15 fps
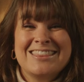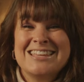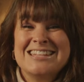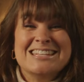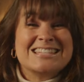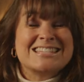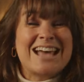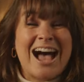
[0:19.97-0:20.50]
The
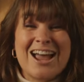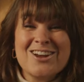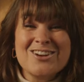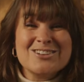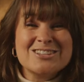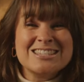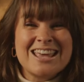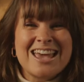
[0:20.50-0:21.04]

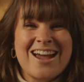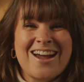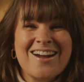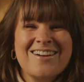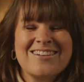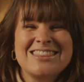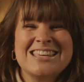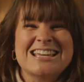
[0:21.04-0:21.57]
desire's
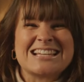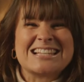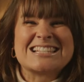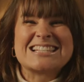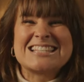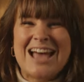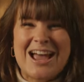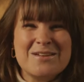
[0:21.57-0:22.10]
there, the
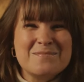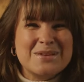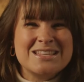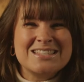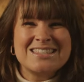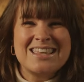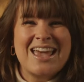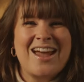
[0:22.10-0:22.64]

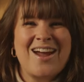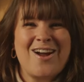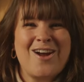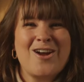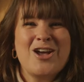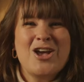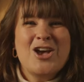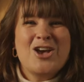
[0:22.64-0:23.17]
excitement's
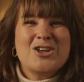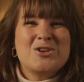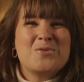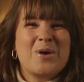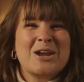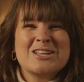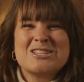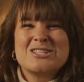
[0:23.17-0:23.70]
there, you
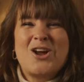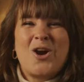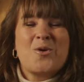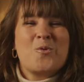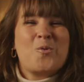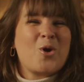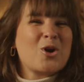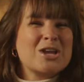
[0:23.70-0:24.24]
want to
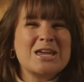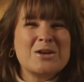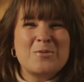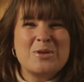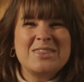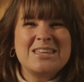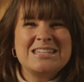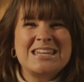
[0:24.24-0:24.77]
start working
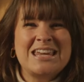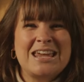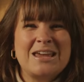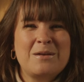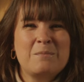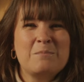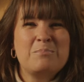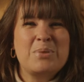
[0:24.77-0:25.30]
with the
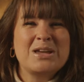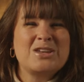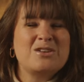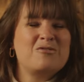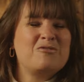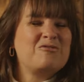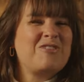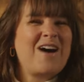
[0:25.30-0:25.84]
team, but
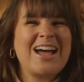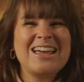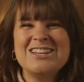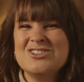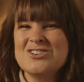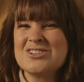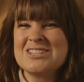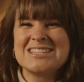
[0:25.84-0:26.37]
you
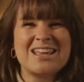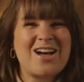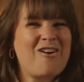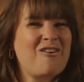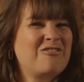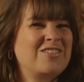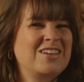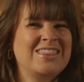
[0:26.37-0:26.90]
find
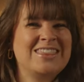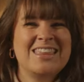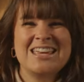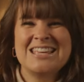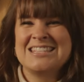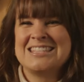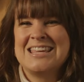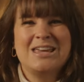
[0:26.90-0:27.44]
yourself in
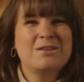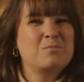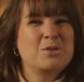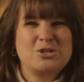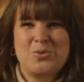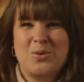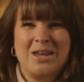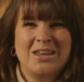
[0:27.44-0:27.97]
this
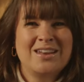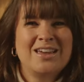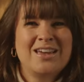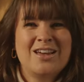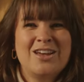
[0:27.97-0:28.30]
in-between.